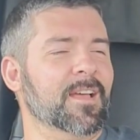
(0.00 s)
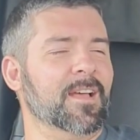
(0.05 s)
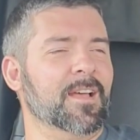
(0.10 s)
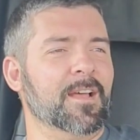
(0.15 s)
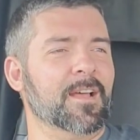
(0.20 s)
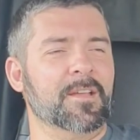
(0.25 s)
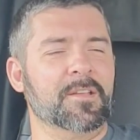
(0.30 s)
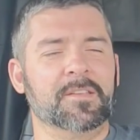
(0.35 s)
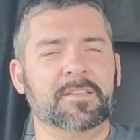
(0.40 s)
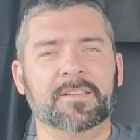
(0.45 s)

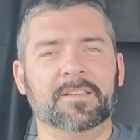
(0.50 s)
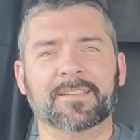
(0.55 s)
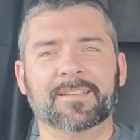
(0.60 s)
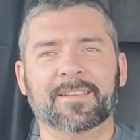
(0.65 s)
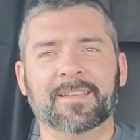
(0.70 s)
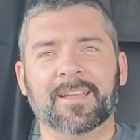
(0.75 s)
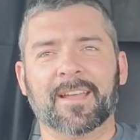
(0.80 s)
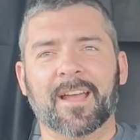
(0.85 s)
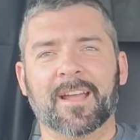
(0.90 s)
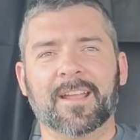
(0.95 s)

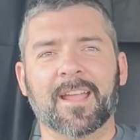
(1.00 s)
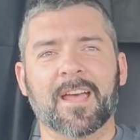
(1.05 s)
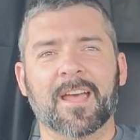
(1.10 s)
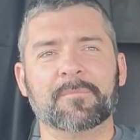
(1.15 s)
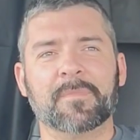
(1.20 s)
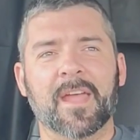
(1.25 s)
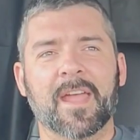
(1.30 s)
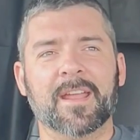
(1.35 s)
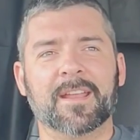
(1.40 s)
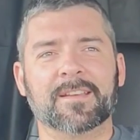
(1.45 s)
I
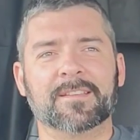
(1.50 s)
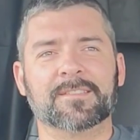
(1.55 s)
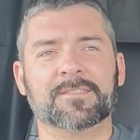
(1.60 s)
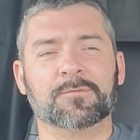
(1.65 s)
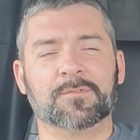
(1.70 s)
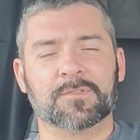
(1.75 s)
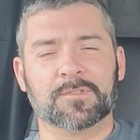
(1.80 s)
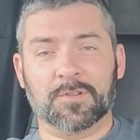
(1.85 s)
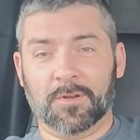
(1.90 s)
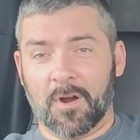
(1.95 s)
got back
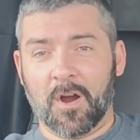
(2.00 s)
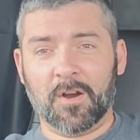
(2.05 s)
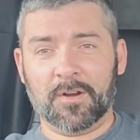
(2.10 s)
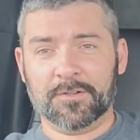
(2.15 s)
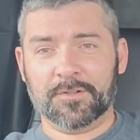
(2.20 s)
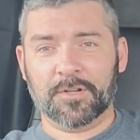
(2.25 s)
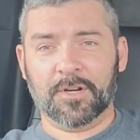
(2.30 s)
to our